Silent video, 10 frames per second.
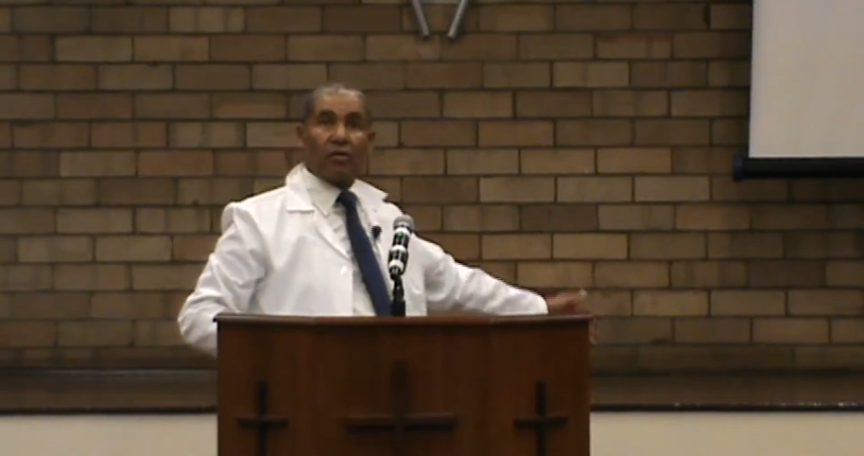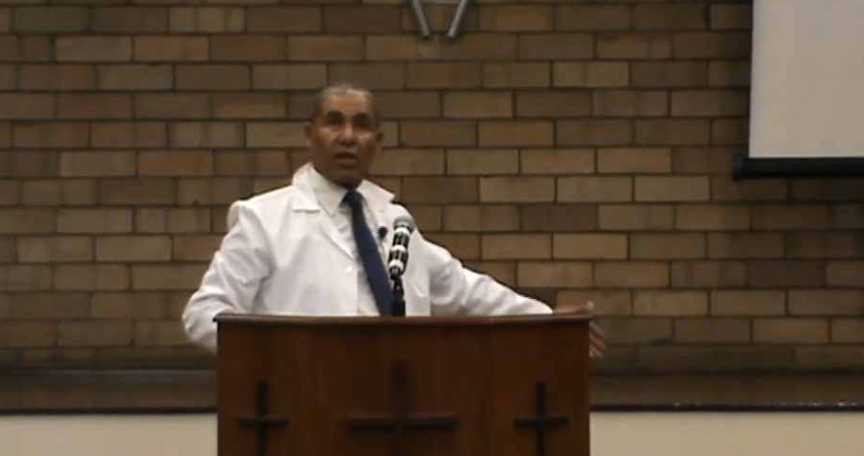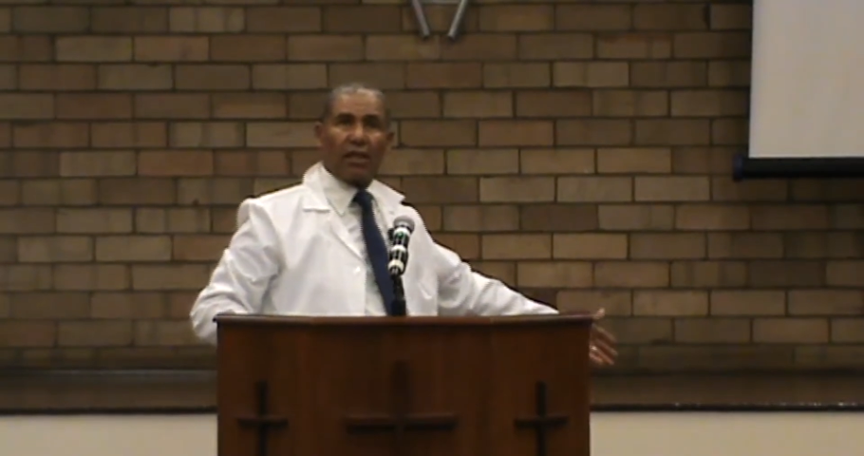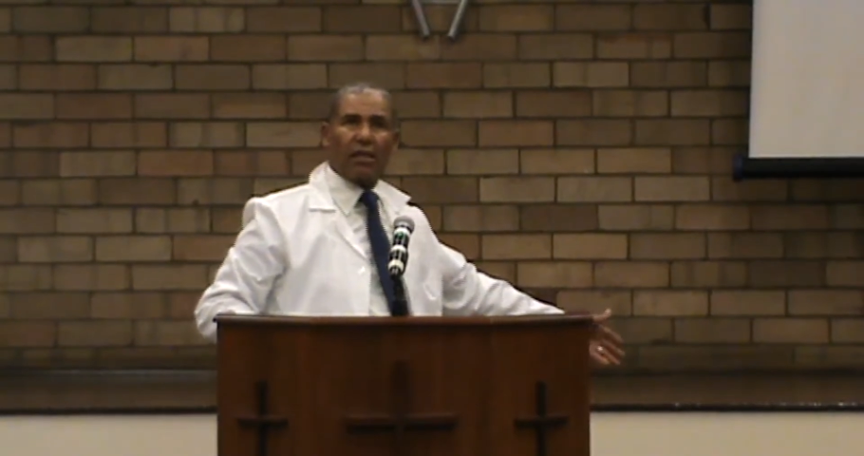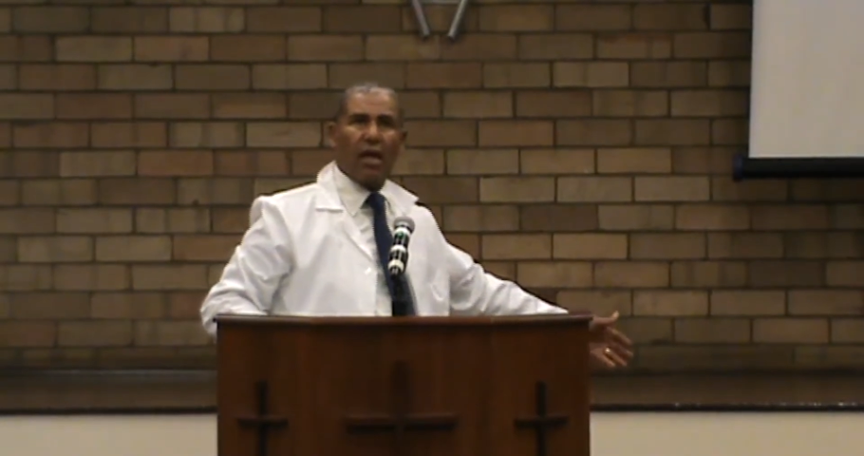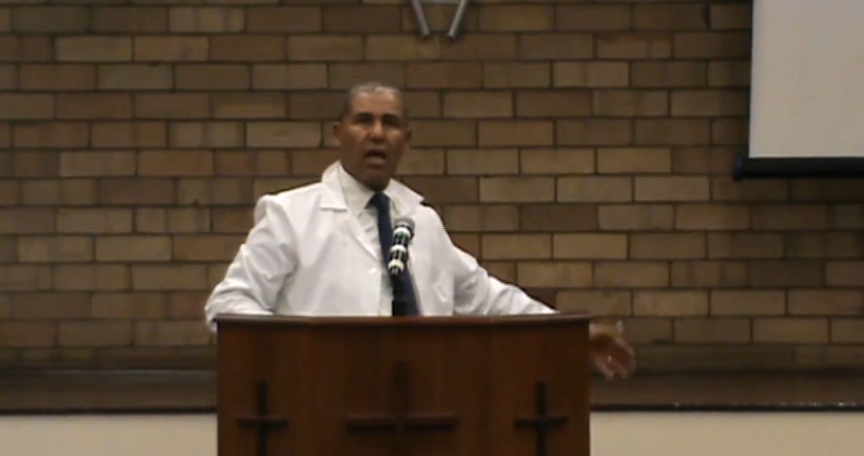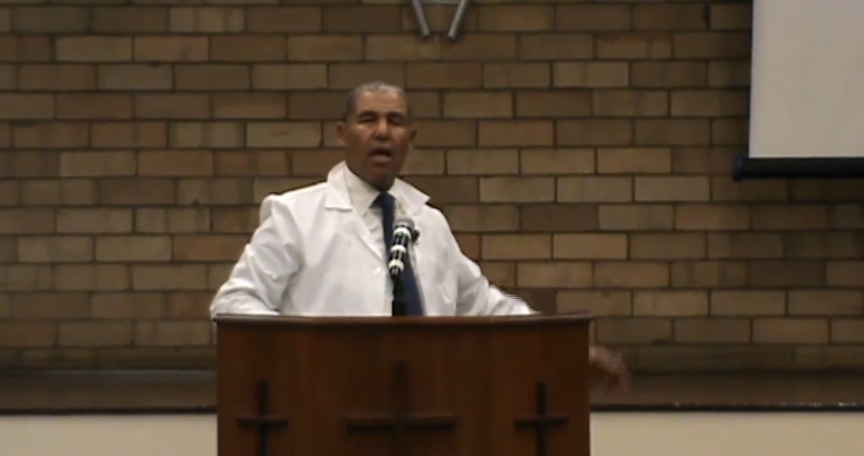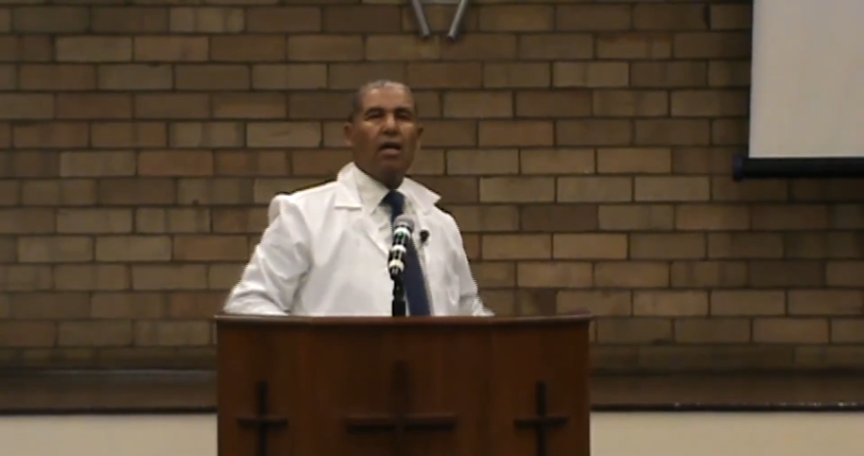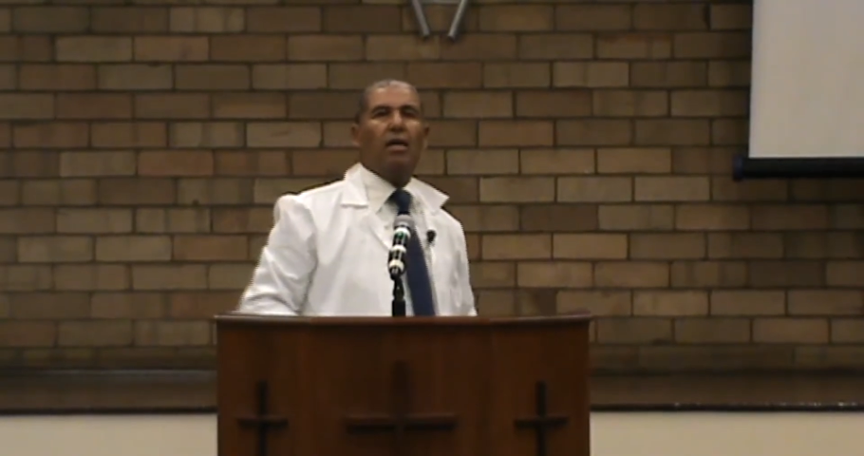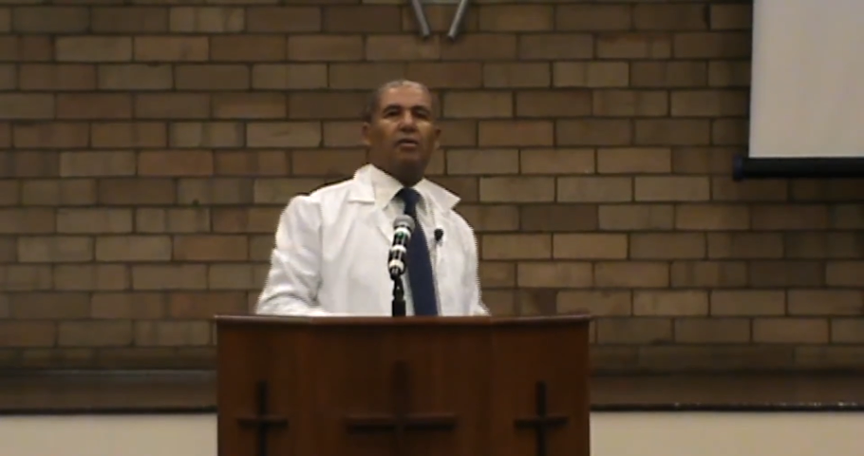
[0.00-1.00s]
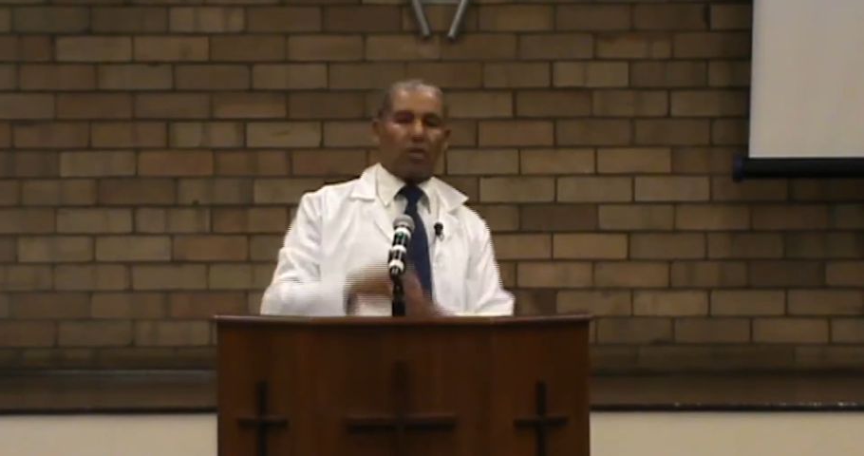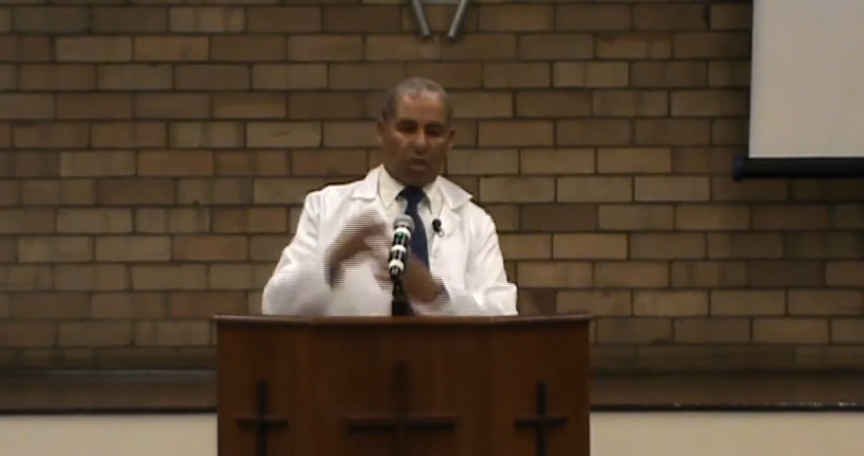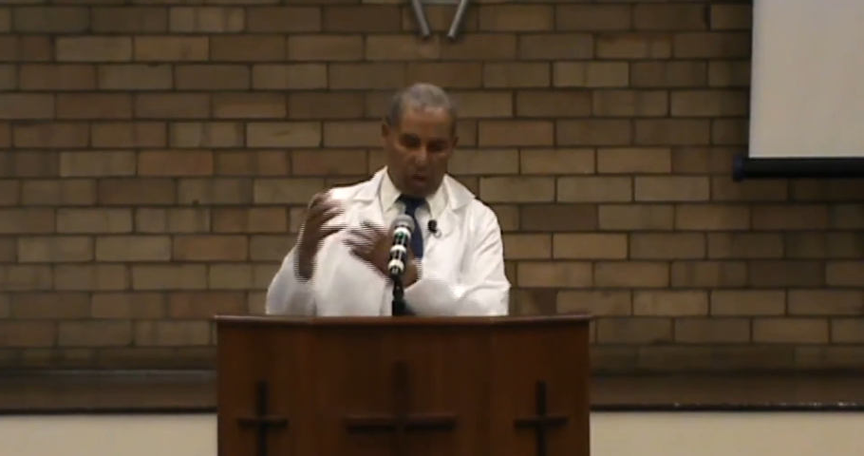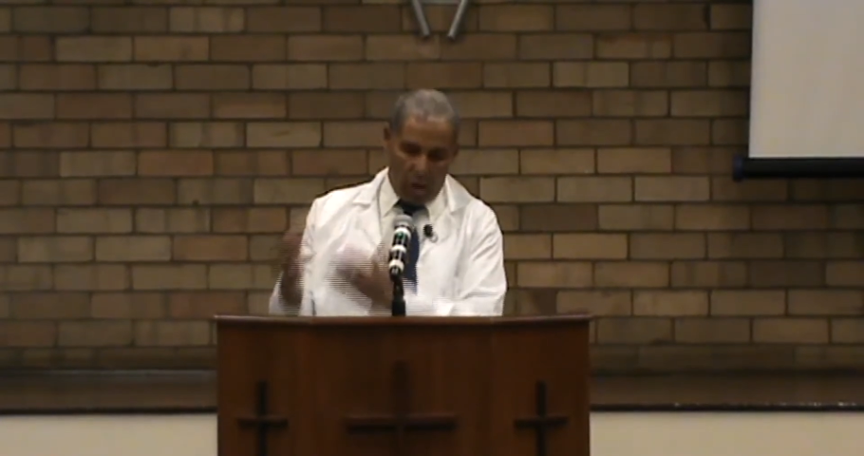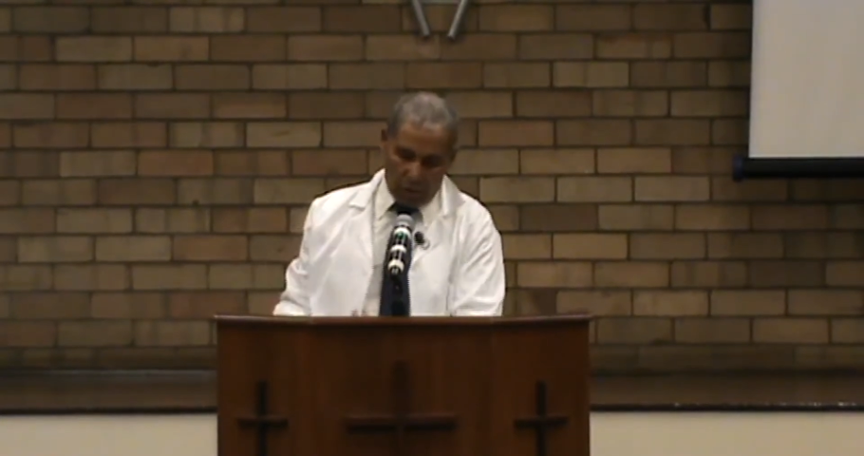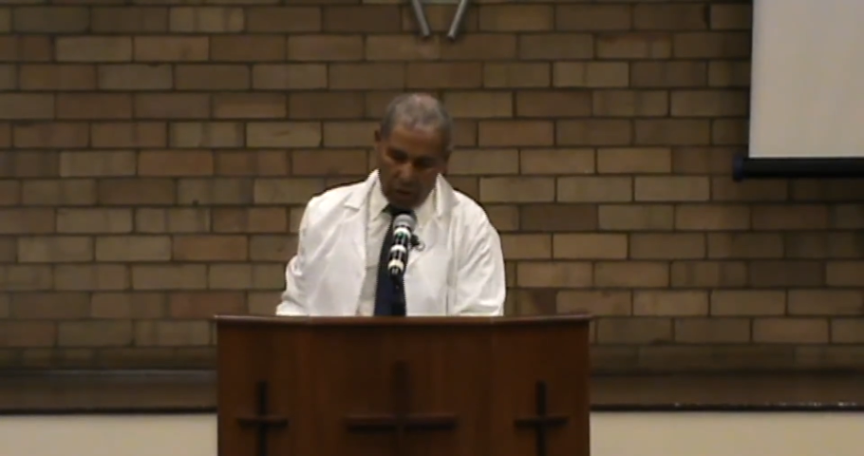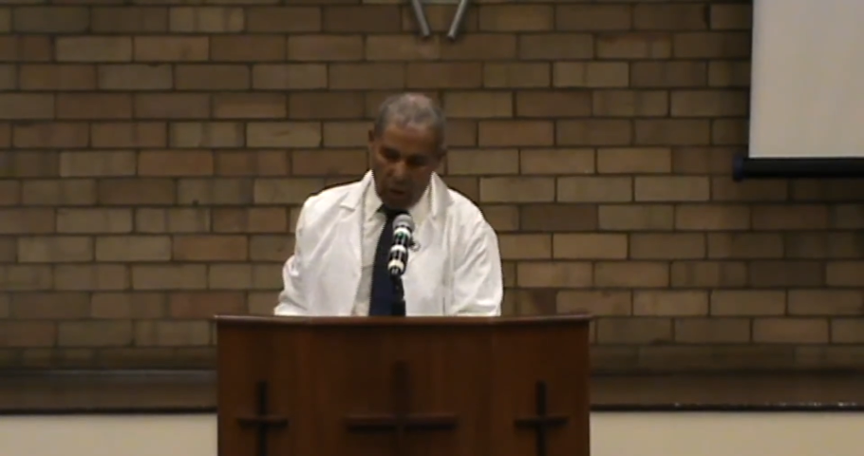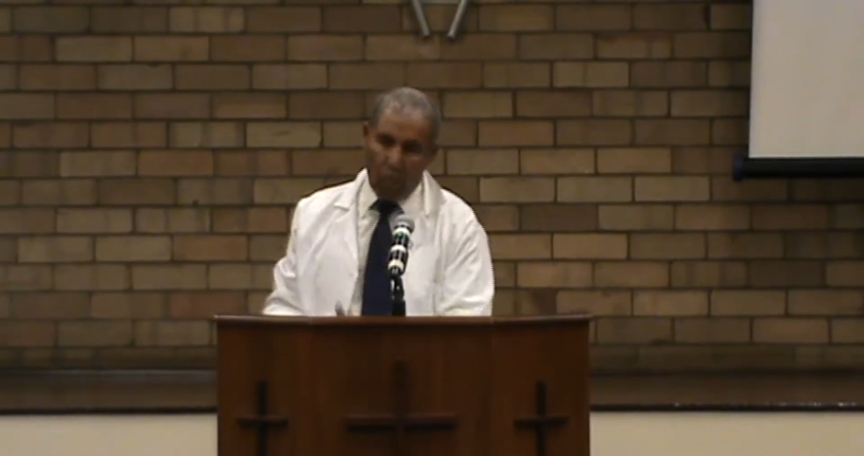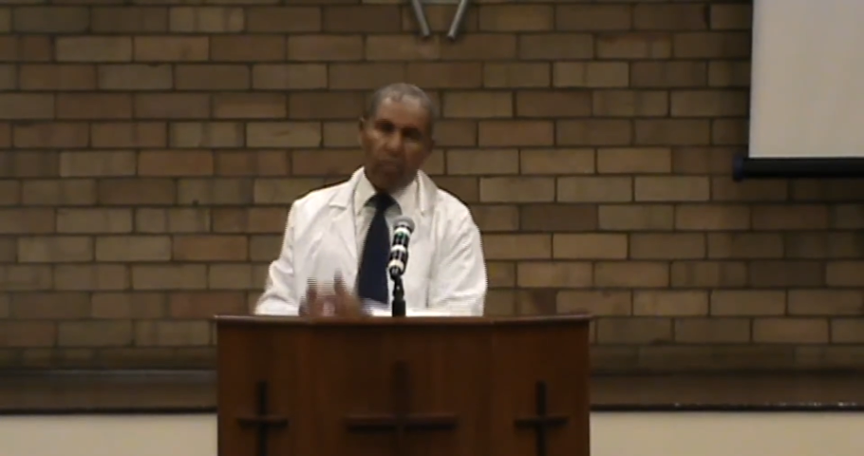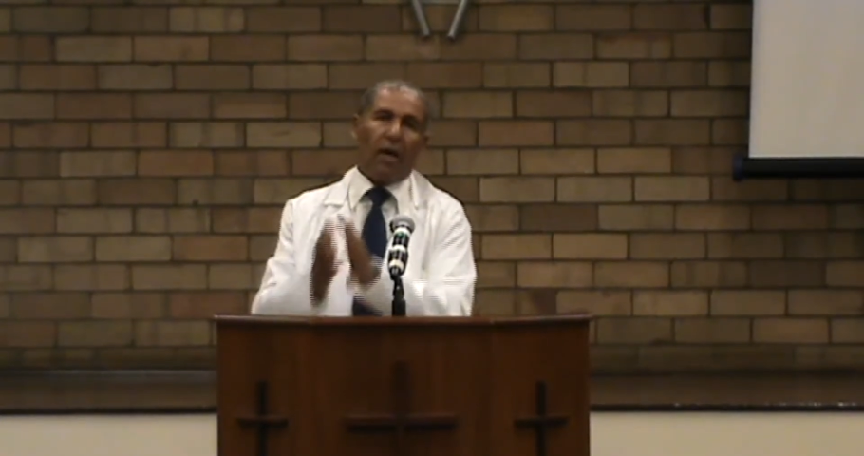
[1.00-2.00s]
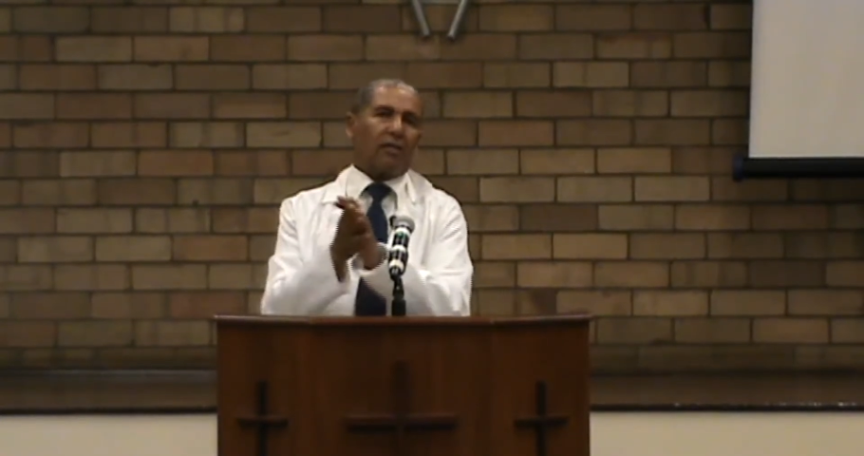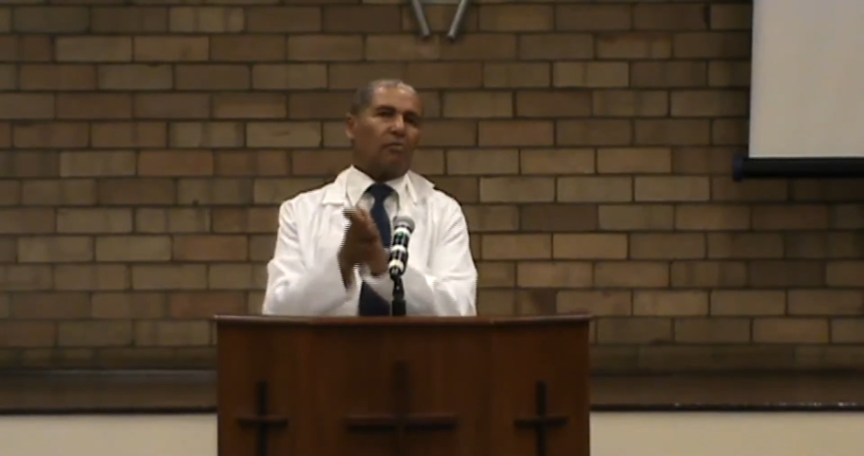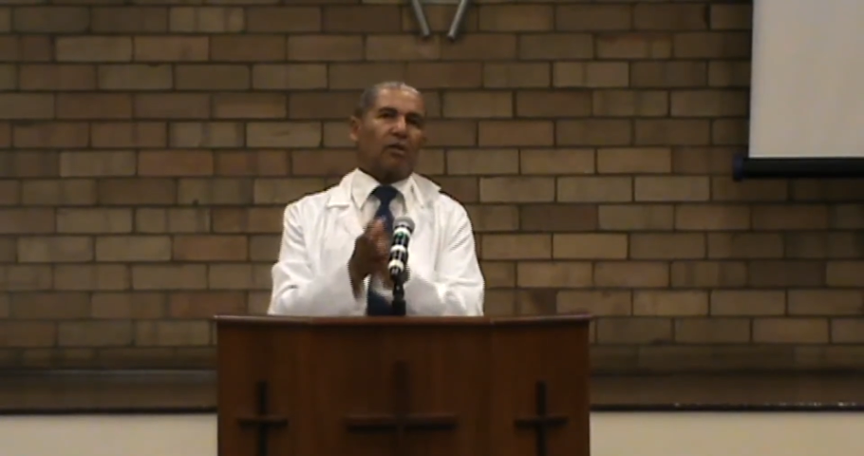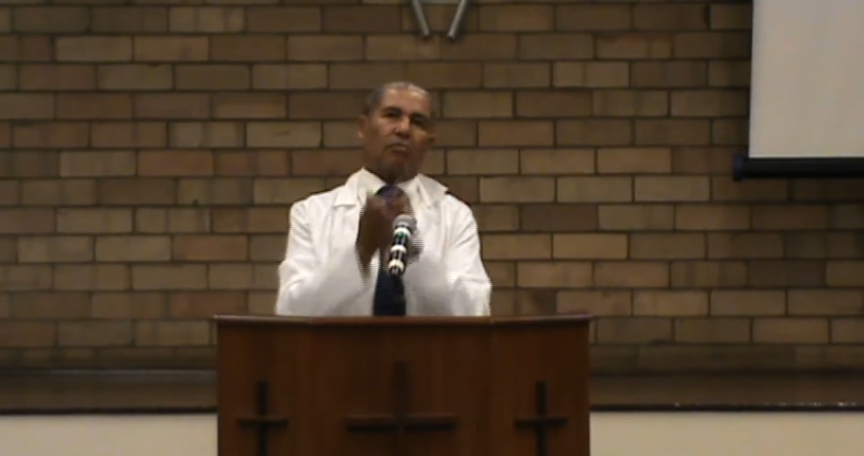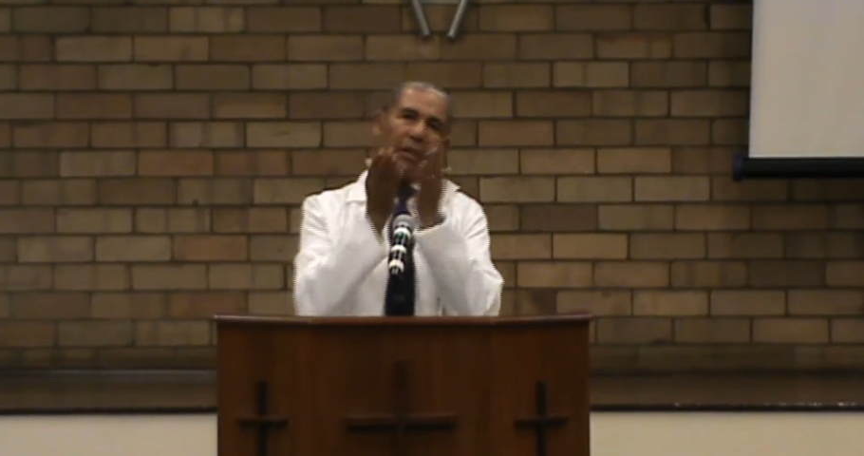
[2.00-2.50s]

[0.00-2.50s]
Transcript: of six. So she goes home, husband,